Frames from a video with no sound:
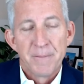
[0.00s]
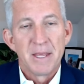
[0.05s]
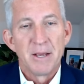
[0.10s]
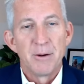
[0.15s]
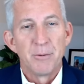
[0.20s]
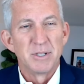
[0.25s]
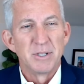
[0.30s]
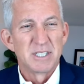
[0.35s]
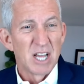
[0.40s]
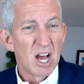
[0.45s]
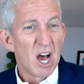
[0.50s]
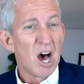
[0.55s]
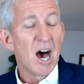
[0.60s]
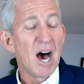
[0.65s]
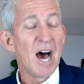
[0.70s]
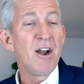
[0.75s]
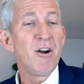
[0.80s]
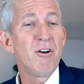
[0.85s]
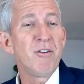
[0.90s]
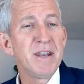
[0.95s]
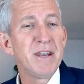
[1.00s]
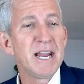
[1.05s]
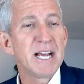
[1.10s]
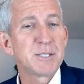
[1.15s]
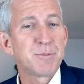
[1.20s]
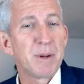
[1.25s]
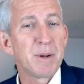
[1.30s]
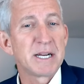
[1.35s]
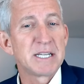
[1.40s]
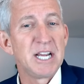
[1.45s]
It was higher than
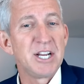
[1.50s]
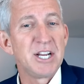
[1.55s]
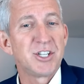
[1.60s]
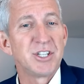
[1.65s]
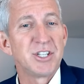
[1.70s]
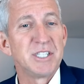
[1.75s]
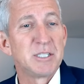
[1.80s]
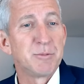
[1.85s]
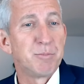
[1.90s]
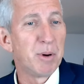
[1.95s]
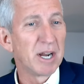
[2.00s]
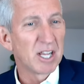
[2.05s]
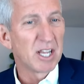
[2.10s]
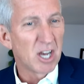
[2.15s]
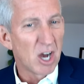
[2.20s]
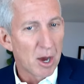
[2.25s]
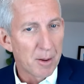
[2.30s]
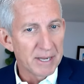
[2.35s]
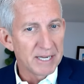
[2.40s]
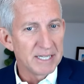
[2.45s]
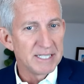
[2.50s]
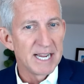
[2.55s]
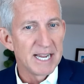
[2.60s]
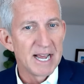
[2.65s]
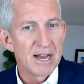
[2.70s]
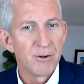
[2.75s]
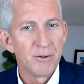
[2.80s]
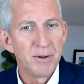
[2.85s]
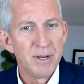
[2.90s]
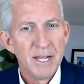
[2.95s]
expectations, but coming
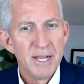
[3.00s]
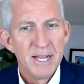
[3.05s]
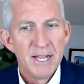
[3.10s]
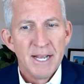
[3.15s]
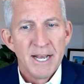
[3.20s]
down.